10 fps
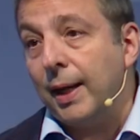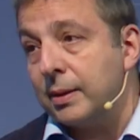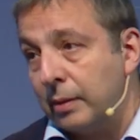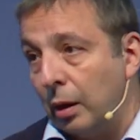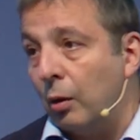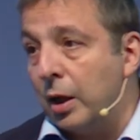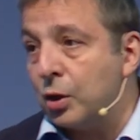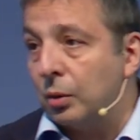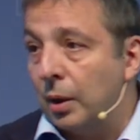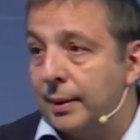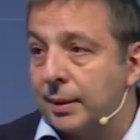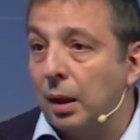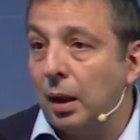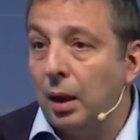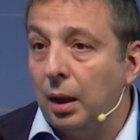regulation that is
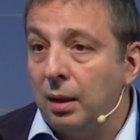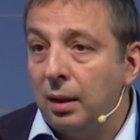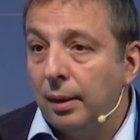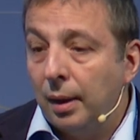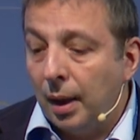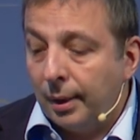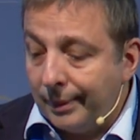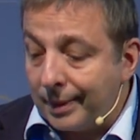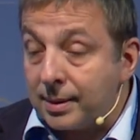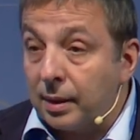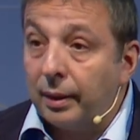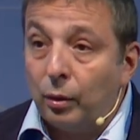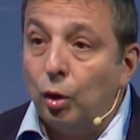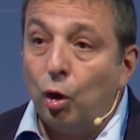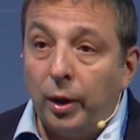kicking in. There is an
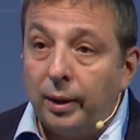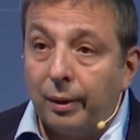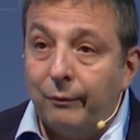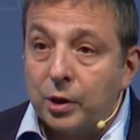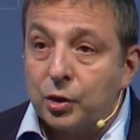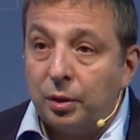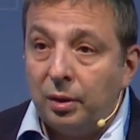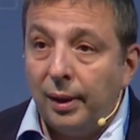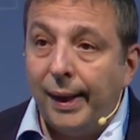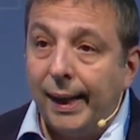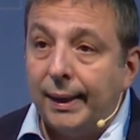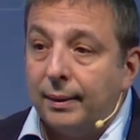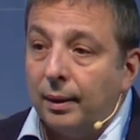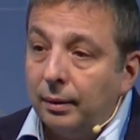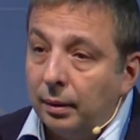ongoing revision, and
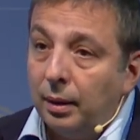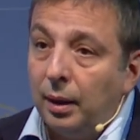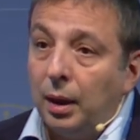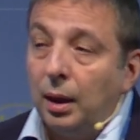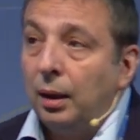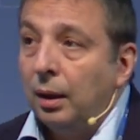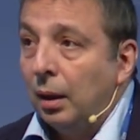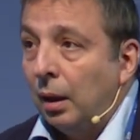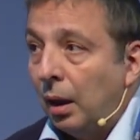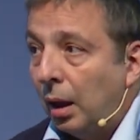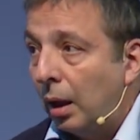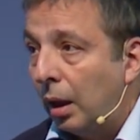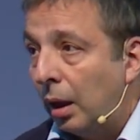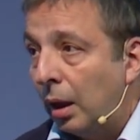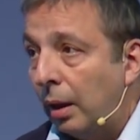the
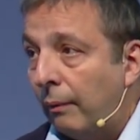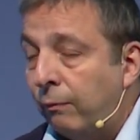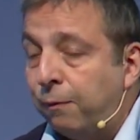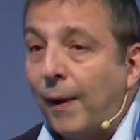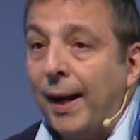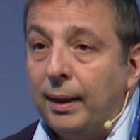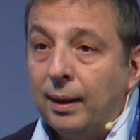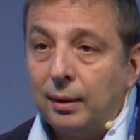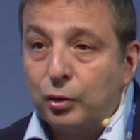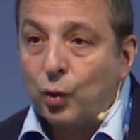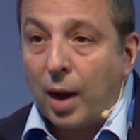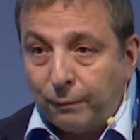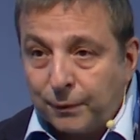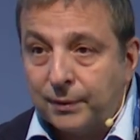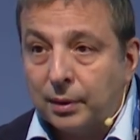final
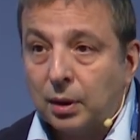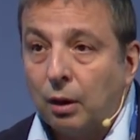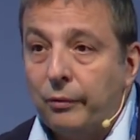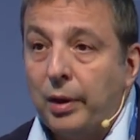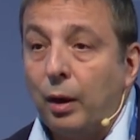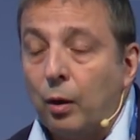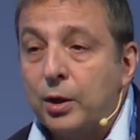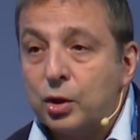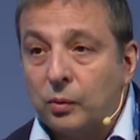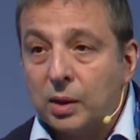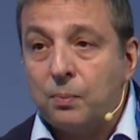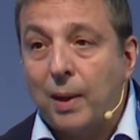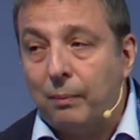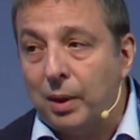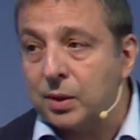draft of the regulation was
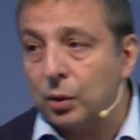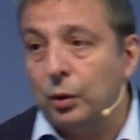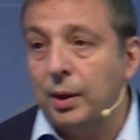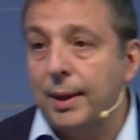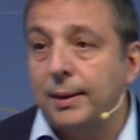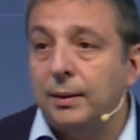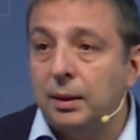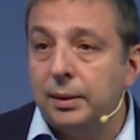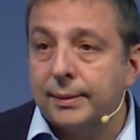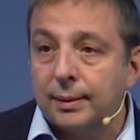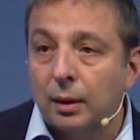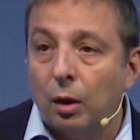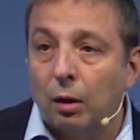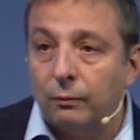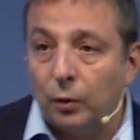published on the 18th
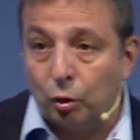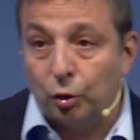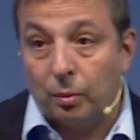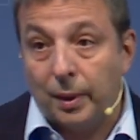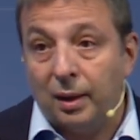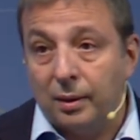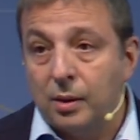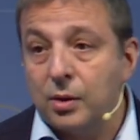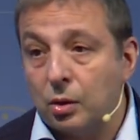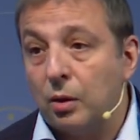of October, so it's